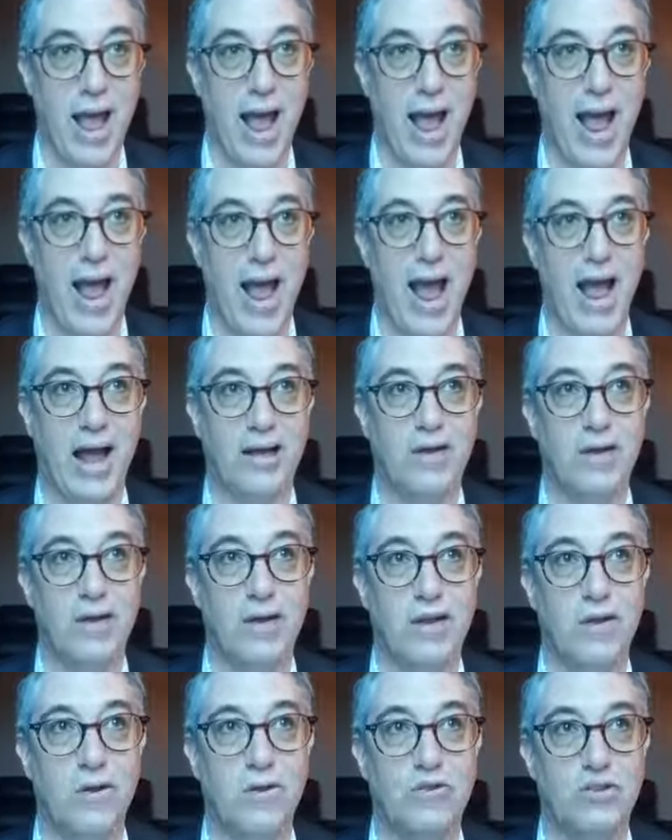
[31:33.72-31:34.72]
and
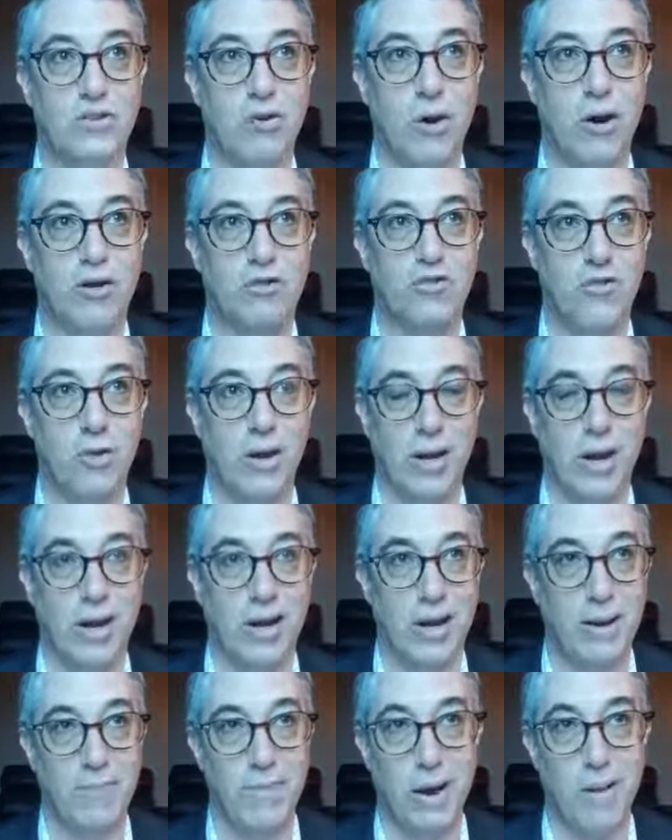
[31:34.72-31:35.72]
you start doing
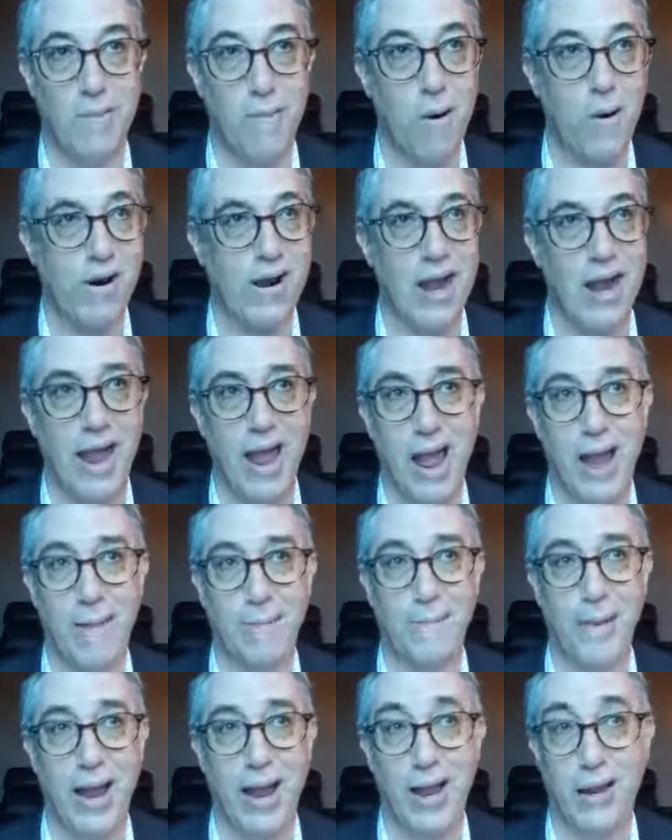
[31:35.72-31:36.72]
an email marketing
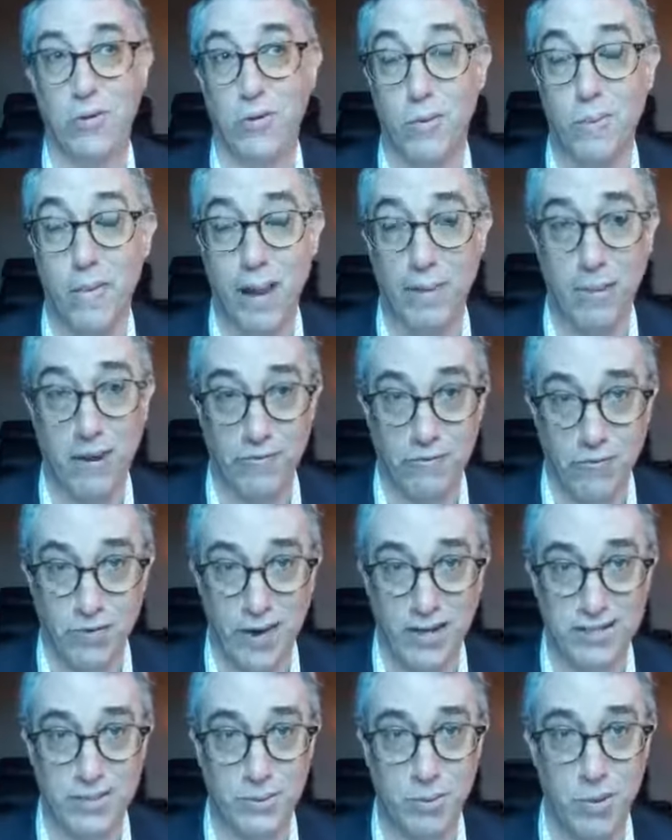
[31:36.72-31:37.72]
campaign or maybe a
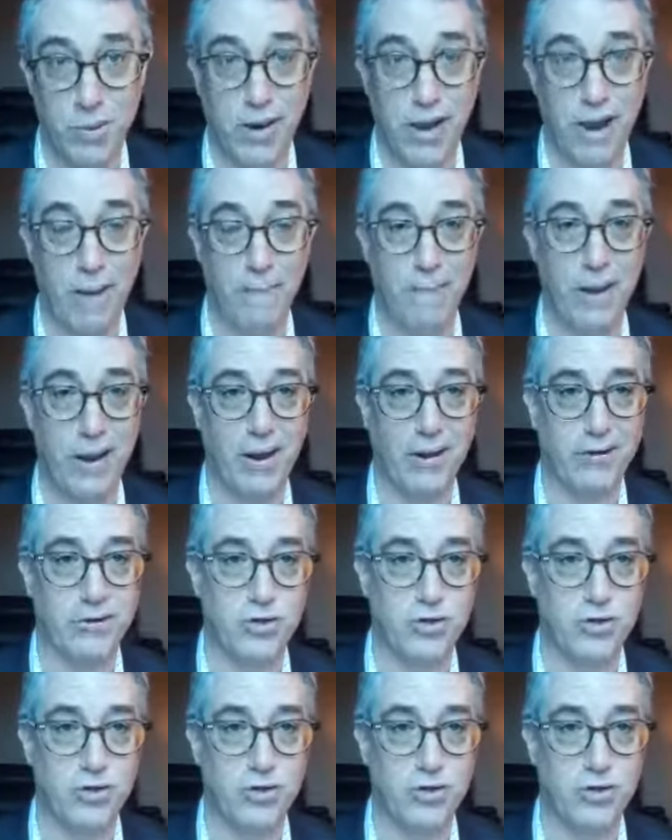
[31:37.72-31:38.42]
Facebook campaign,